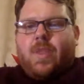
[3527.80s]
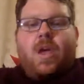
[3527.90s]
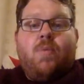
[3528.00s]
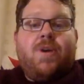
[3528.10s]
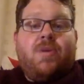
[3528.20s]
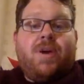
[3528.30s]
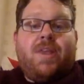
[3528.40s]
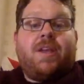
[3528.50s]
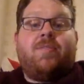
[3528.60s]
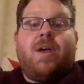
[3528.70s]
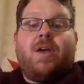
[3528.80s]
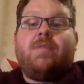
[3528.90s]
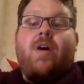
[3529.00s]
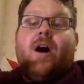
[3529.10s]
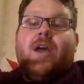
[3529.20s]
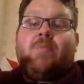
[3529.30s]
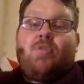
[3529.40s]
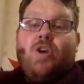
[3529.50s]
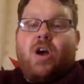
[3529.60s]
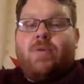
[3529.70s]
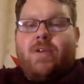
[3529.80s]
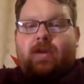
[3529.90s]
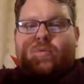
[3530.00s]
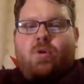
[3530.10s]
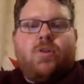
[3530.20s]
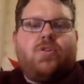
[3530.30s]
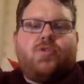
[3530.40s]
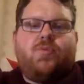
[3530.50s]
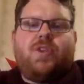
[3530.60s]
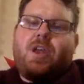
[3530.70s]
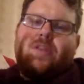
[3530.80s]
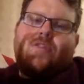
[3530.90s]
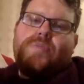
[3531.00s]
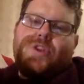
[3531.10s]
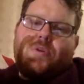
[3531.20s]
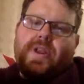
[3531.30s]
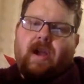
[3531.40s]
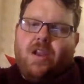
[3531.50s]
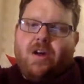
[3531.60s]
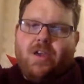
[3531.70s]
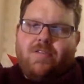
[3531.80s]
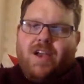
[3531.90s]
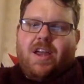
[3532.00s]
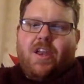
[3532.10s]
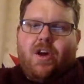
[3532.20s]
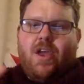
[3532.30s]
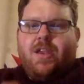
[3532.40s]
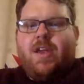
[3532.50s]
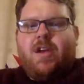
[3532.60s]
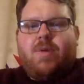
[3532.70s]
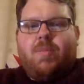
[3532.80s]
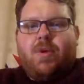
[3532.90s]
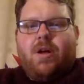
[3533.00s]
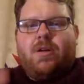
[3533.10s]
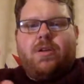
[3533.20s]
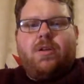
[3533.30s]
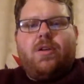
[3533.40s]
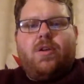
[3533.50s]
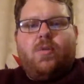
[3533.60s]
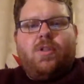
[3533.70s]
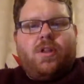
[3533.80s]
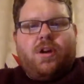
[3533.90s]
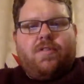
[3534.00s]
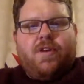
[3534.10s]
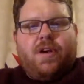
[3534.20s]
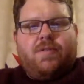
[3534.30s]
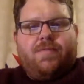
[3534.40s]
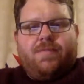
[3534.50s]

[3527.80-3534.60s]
And when the weather gets better, I am going 100% to be doing a live at night down my plot with a log fire.